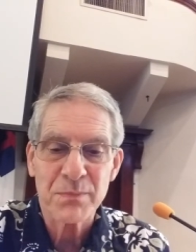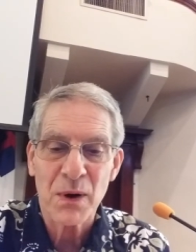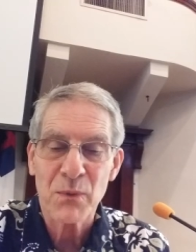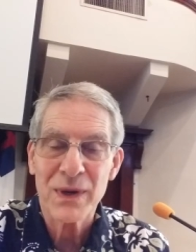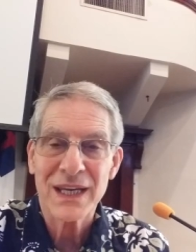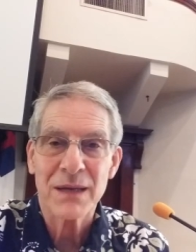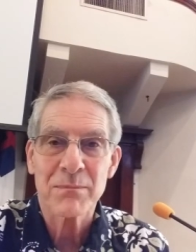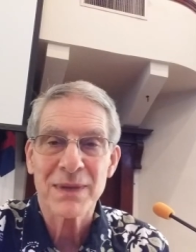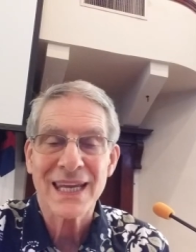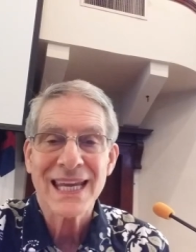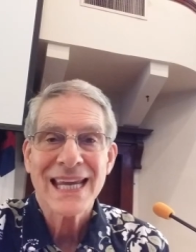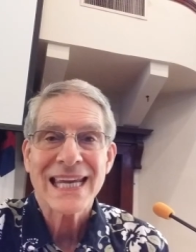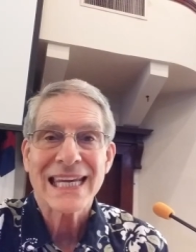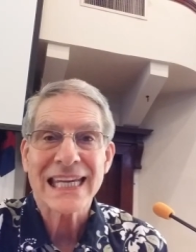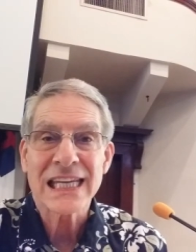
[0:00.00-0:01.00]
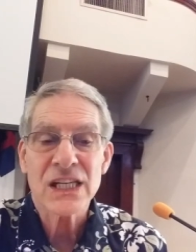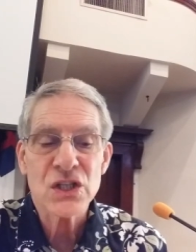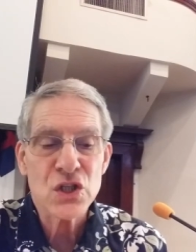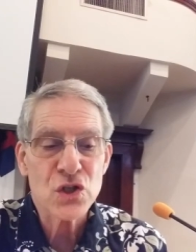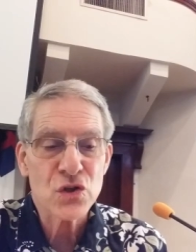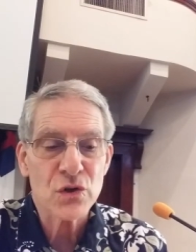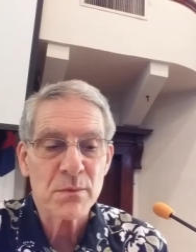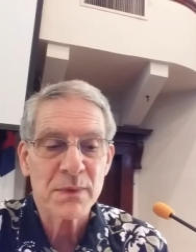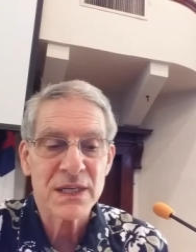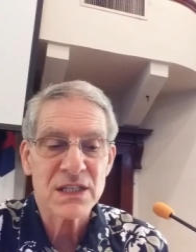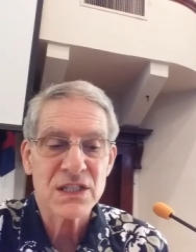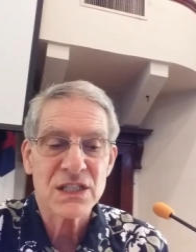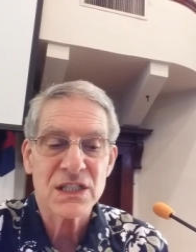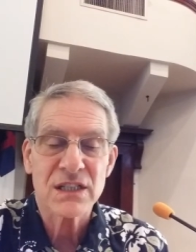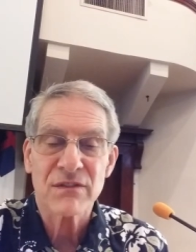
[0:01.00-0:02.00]
but we can be
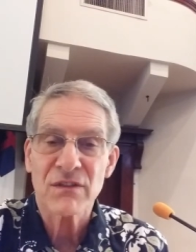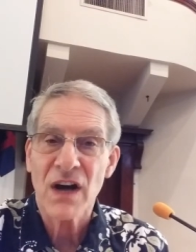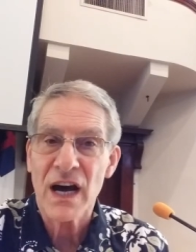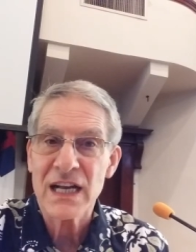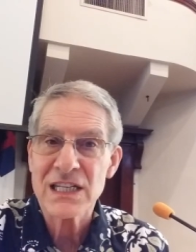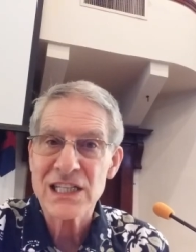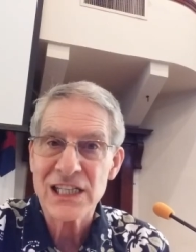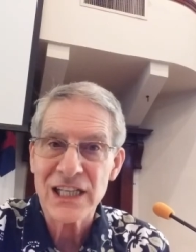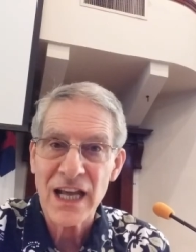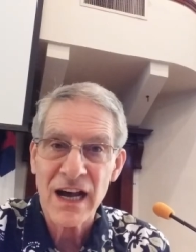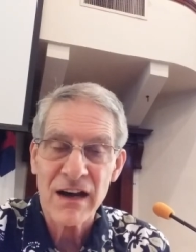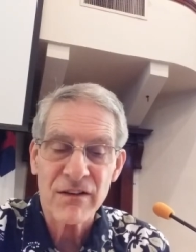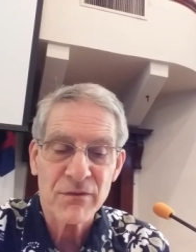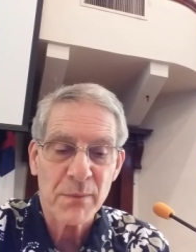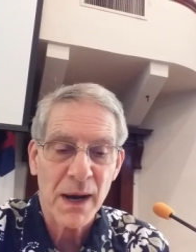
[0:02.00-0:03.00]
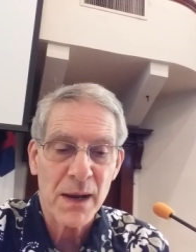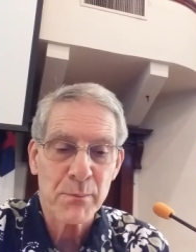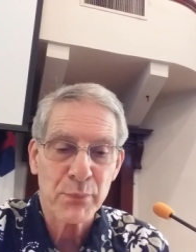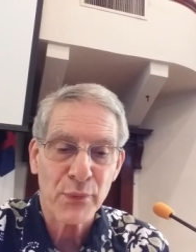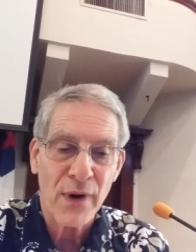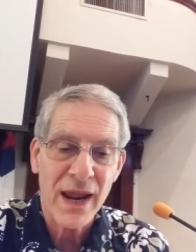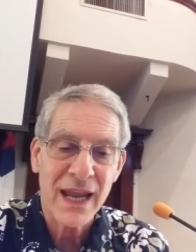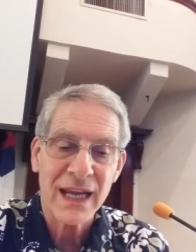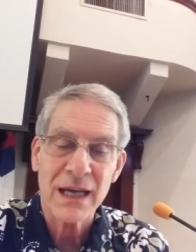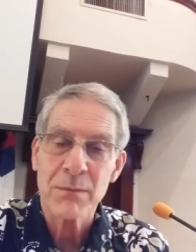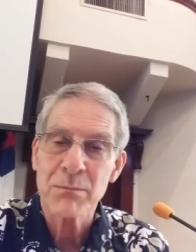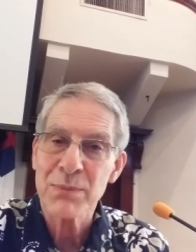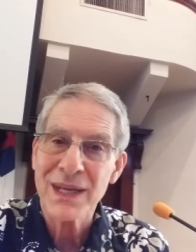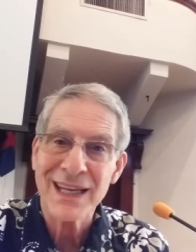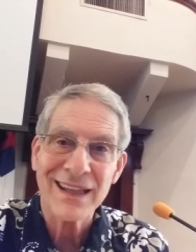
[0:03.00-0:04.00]
instruments of God's love by praying
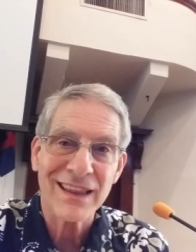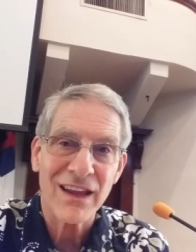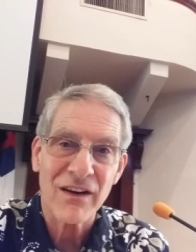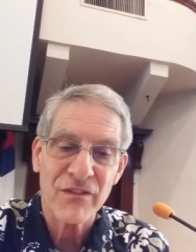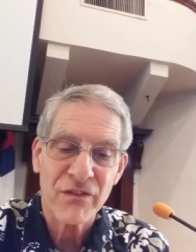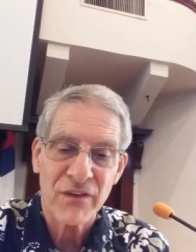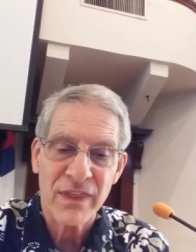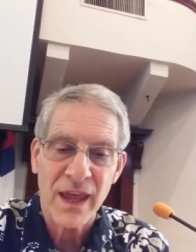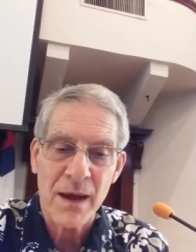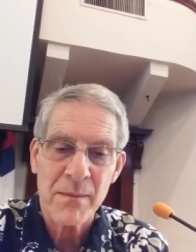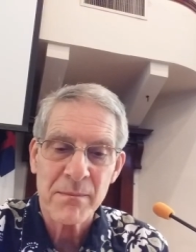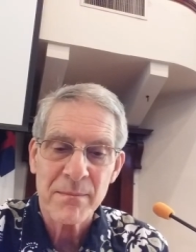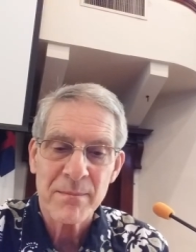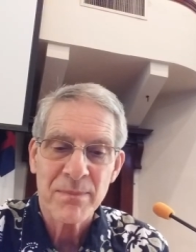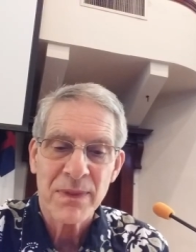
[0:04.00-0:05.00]
and being there for them,